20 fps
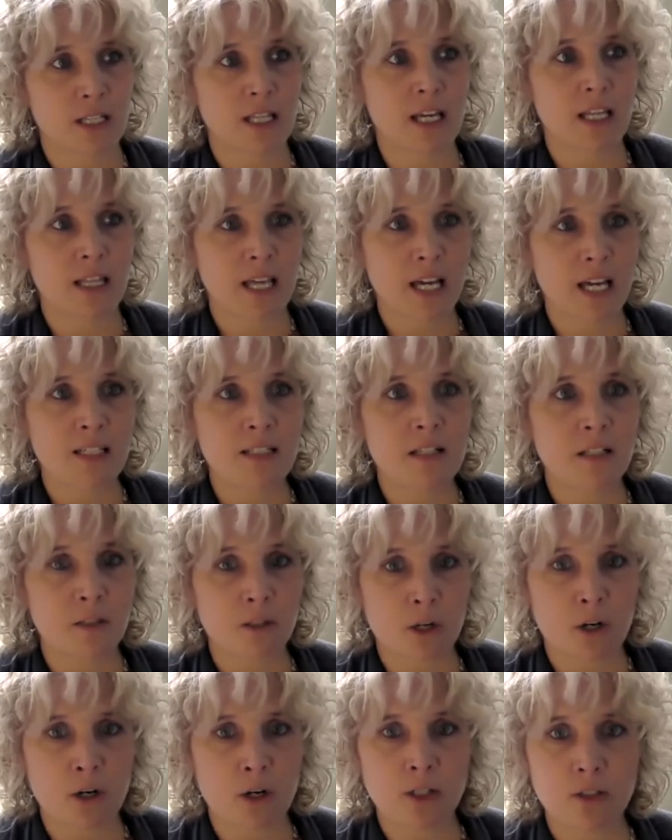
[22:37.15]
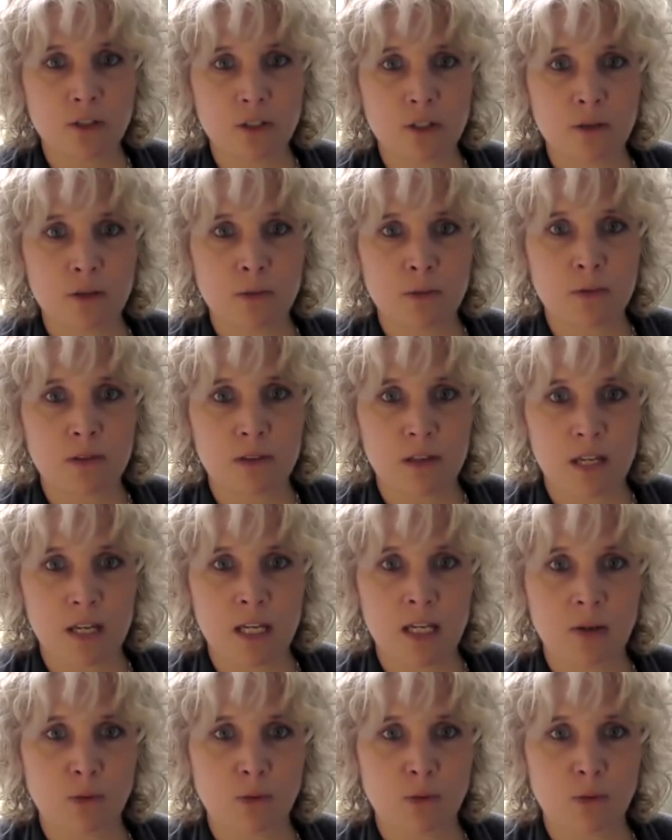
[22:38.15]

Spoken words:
and that is a long-term thing.